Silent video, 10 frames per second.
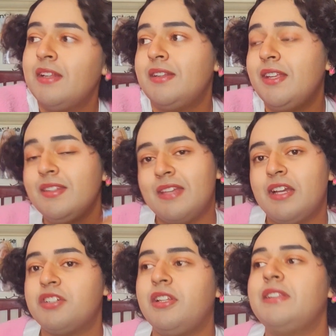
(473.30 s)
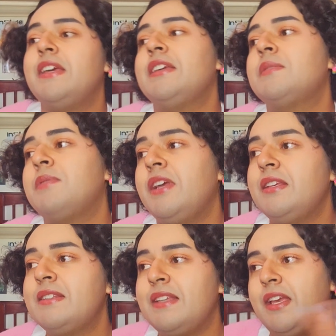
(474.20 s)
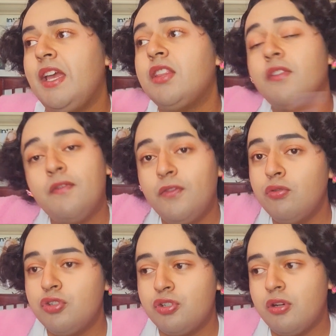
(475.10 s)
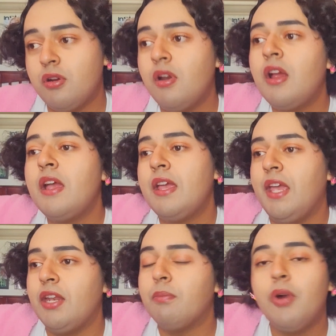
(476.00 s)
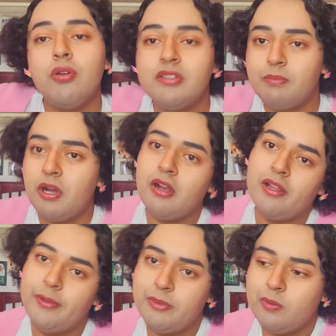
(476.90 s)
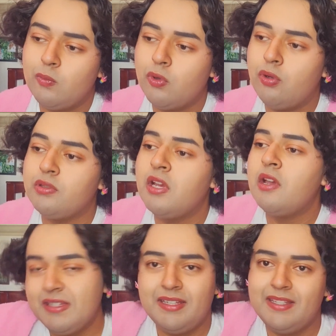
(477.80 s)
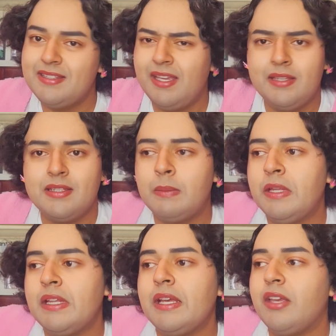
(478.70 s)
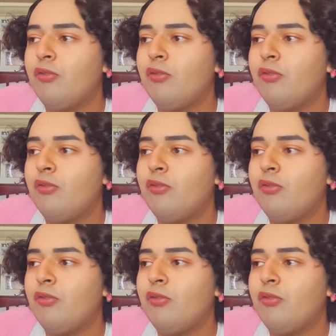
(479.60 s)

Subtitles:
This actually takes place in the future in a post-apocalyptic world, basically saying something like if